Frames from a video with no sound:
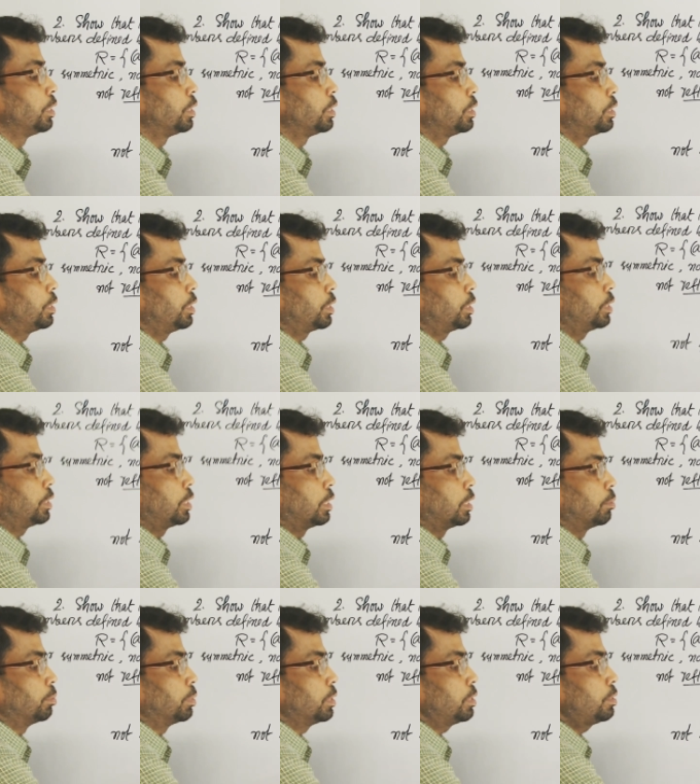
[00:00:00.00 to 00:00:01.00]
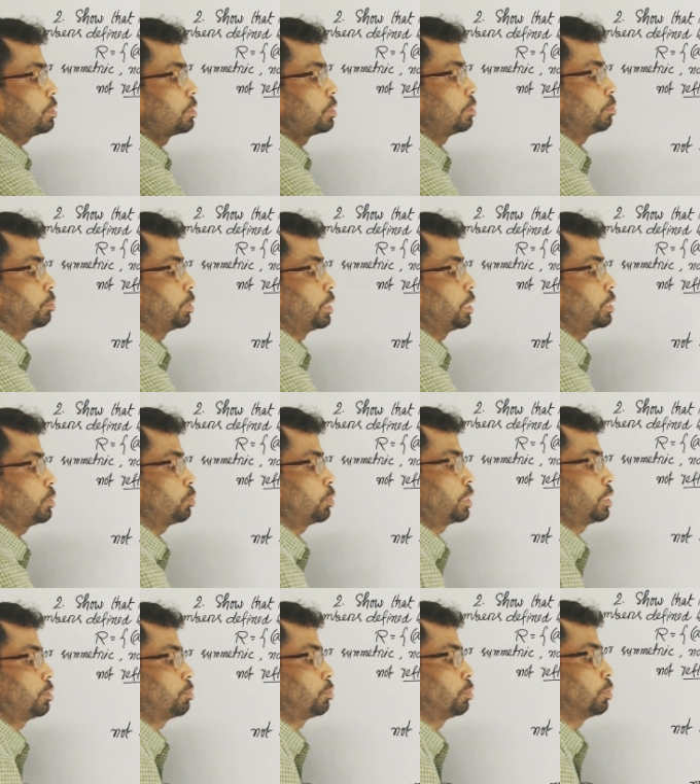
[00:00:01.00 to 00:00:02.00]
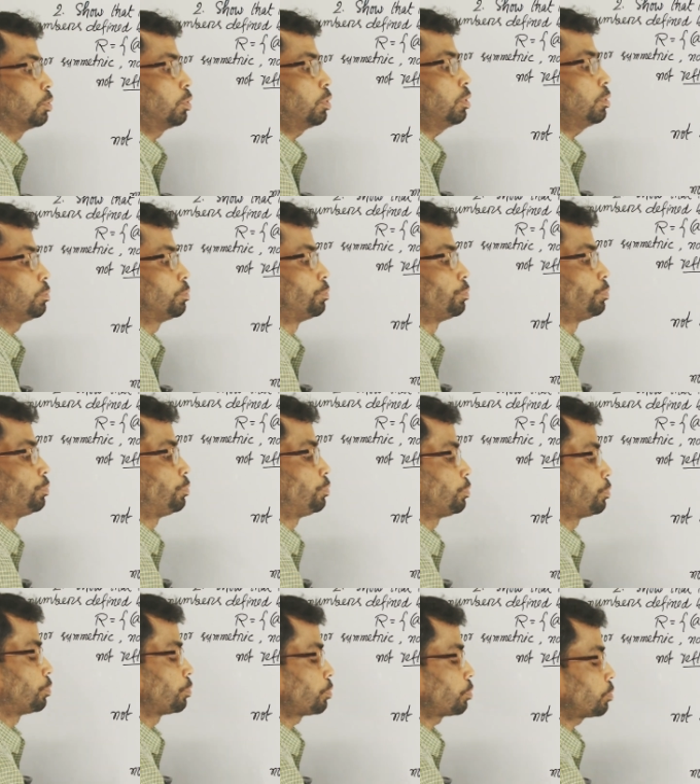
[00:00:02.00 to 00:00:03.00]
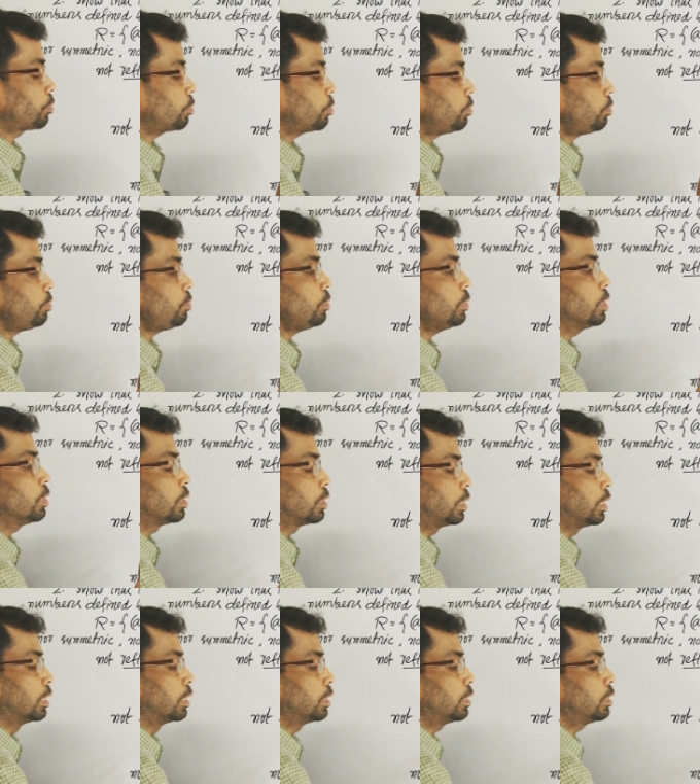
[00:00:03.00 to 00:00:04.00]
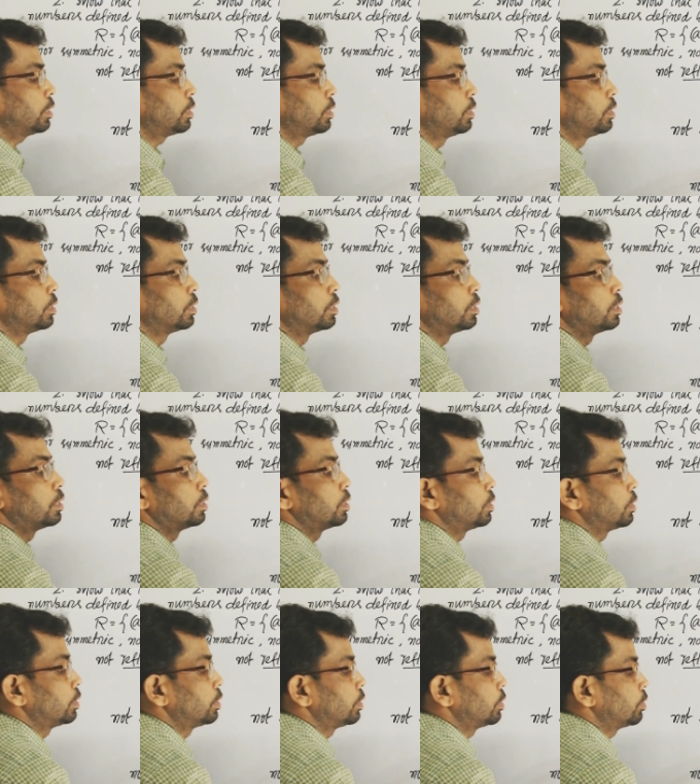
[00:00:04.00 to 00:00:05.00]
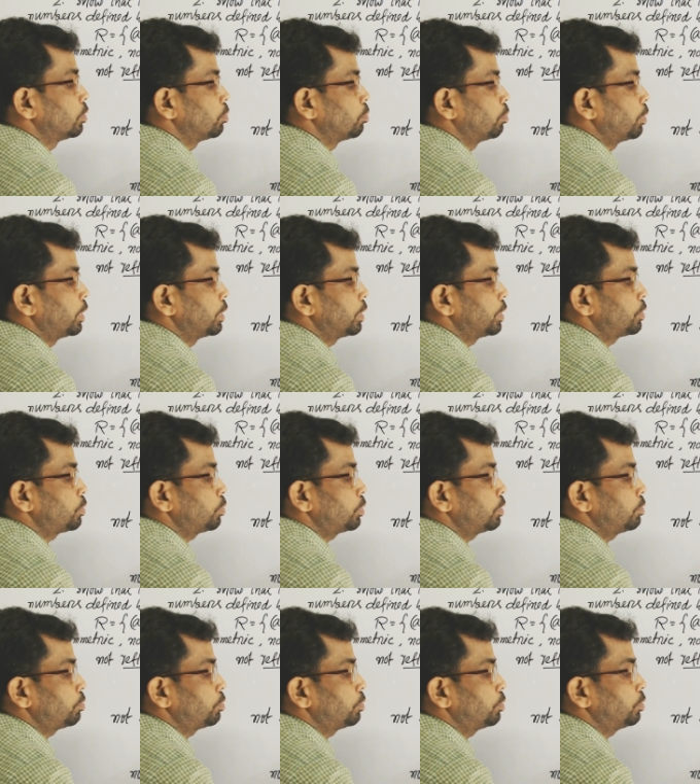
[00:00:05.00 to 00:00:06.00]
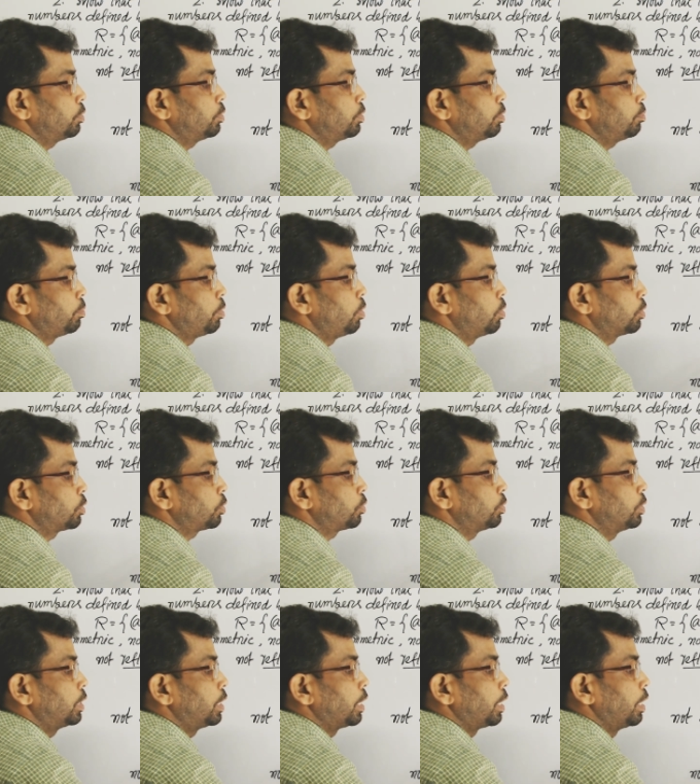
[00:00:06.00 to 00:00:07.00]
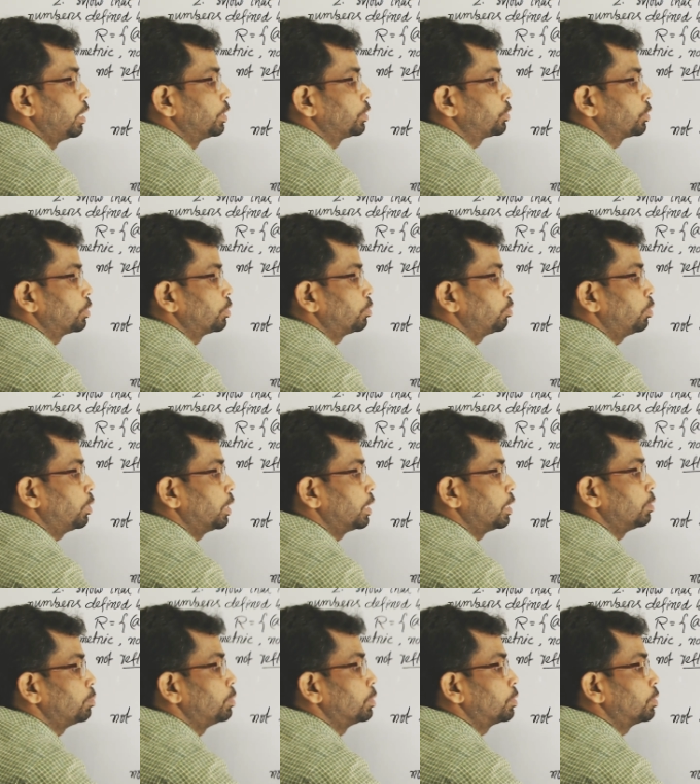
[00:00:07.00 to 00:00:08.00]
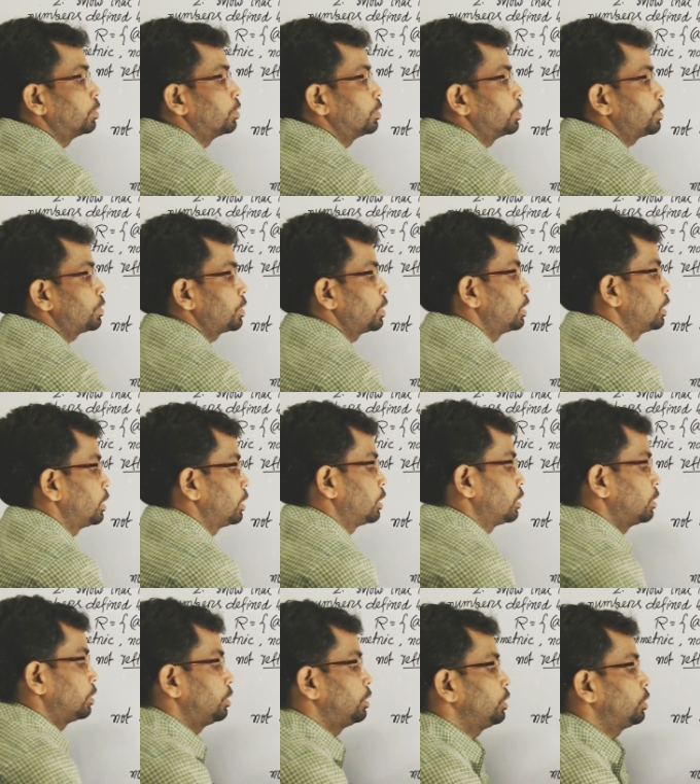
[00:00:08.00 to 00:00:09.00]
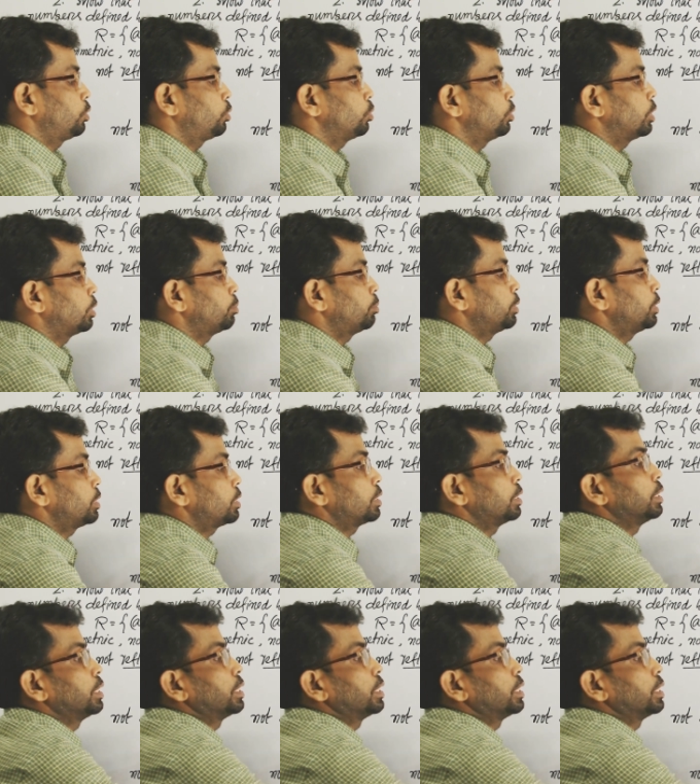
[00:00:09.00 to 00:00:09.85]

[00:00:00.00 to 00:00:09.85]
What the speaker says: taking the numbers minus 1 and 4, then minus 1, 4 belongs to the relation. Why? Because these two numbers, they are